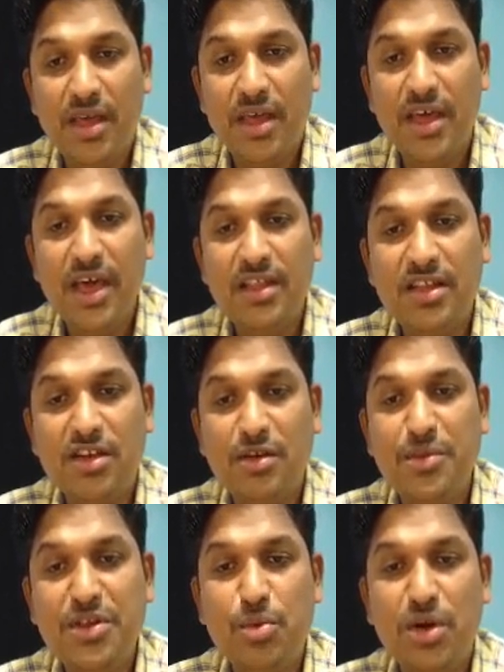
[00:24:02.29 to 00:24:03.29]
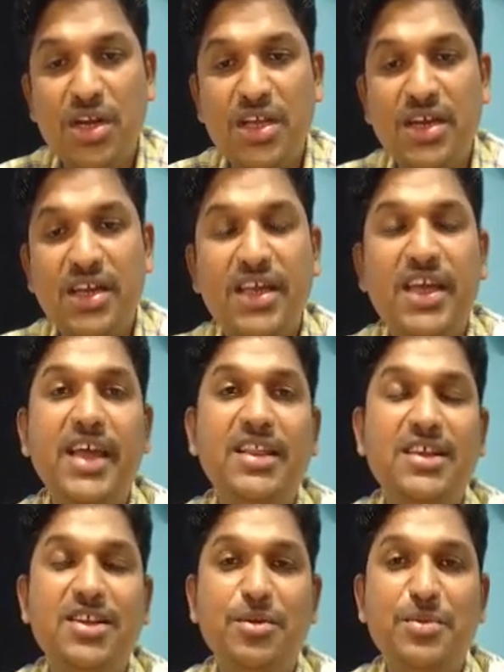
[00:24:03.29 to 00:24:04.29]
Kth term is what here?
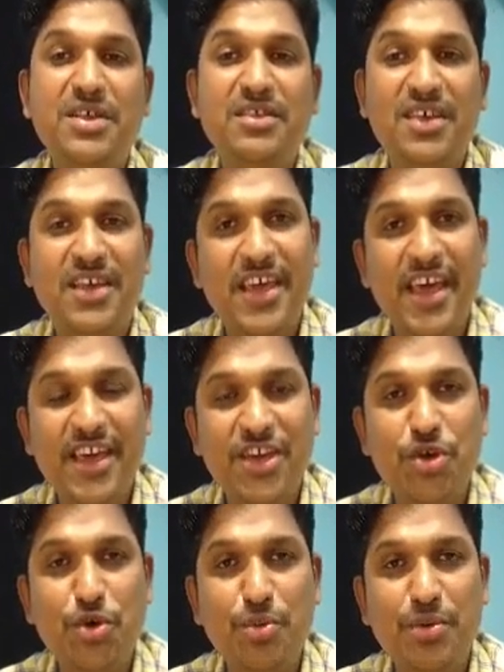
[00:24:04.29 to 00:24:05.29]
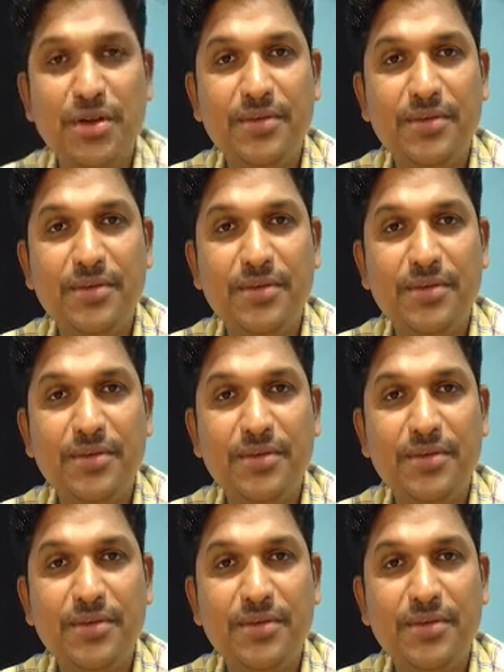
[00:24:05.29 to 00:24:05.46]
Kth term is k cube.